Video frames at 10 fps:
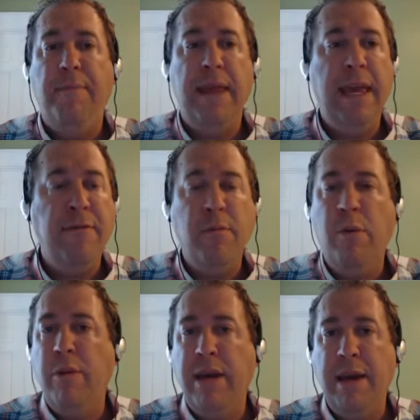Even
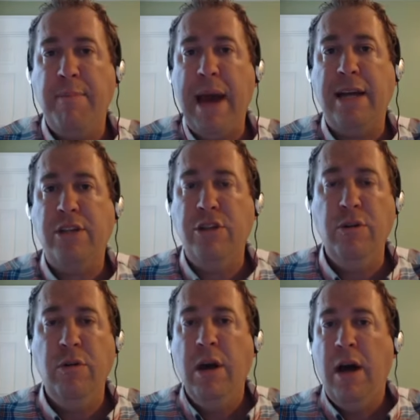when we get back
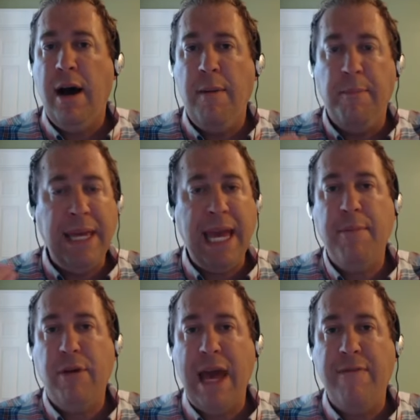to being
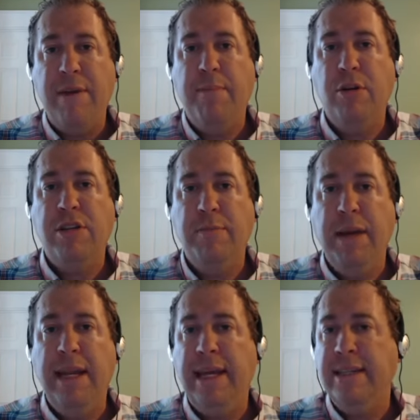able to have in-person
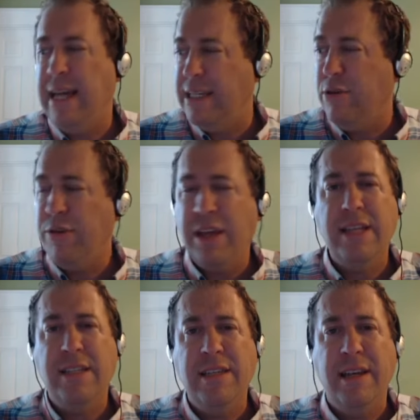meetings, I still think
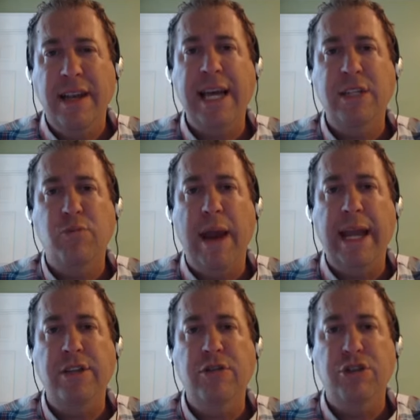this is a nice way
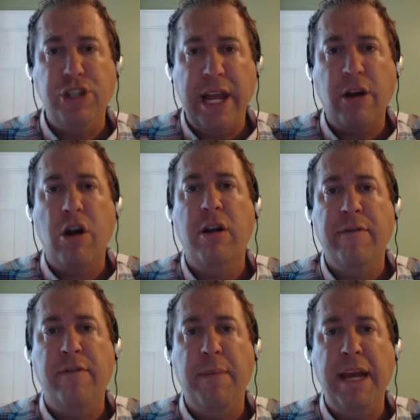to share our
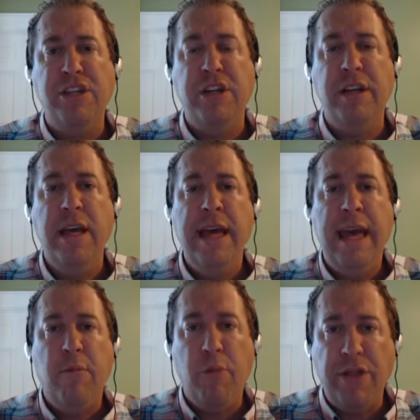information
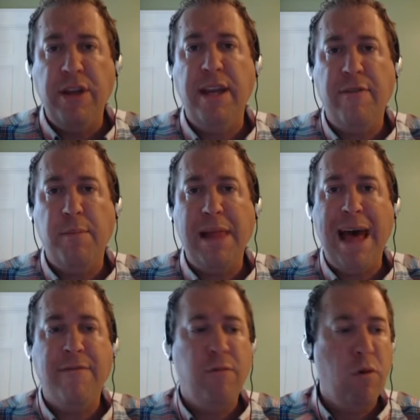with a different
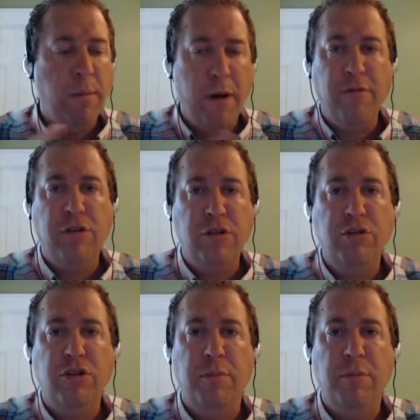platform over social